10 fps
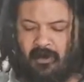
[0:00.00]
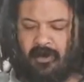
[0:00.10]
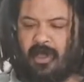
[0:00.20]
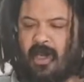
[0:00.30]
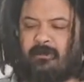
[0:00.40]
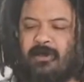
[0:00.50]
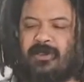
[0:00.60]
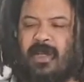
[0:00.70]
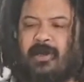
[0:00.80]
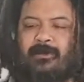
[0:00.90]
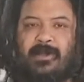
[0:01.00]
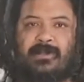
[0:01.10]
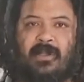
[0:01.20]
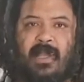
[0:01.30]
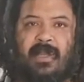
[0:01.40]
and I'm going to take this
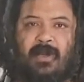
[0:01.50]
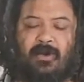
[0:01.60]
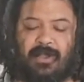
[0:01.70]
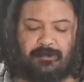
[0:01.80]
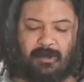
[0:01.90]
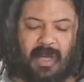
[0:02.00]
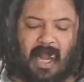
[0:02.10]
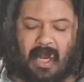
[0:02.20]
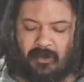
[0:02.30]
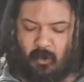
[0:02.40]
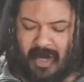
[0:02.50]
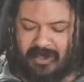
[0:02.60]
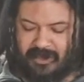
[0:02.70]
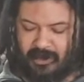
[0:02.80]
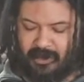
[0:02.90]
clay here that's been hand
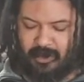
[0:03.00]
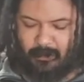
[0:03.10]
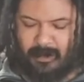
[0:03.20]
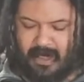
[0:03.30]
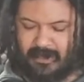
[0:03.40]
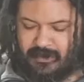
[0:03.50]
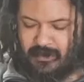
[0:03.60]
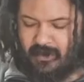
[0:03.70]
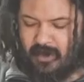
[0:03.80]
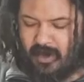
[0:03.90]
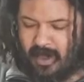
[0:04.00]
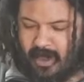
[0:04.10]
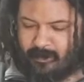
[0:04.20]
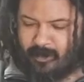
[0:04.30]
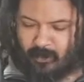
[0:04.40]
wedged a little bit, and
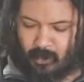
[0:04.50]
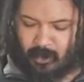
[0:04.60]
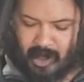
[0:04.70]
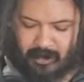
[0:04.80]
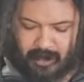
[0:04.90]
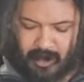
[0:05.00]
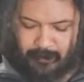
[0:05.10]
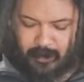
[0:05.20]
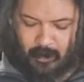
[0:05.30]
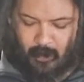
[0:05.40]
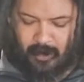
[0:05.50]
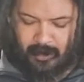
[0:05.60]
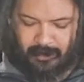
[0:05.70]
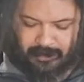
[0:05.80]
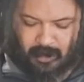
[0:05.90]
I'm going to roll out another
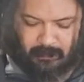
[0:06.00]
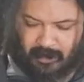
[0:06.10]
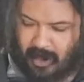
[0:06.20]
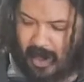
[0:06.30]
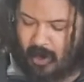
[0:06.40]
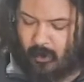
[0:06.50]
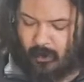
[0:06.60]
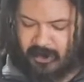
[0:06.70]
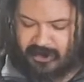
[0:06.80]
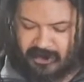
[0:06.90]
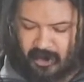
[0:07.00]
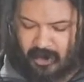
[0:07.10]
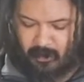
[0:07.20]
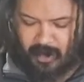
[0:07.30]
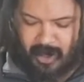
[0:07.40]
coil. So I always
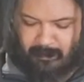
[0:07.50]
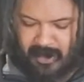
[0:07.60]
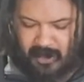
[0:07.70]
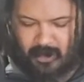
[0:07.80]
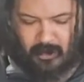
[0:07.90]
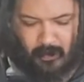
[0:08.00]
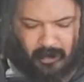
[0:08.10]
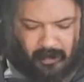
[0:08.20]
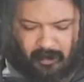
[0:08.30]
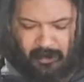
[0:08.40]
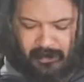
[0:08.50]
start when I'm making a coil